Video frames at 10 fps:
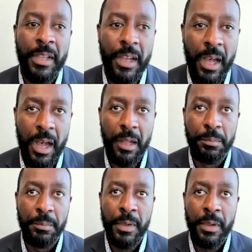
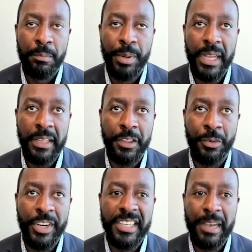But the
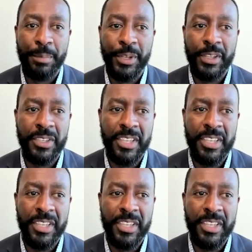reason I put those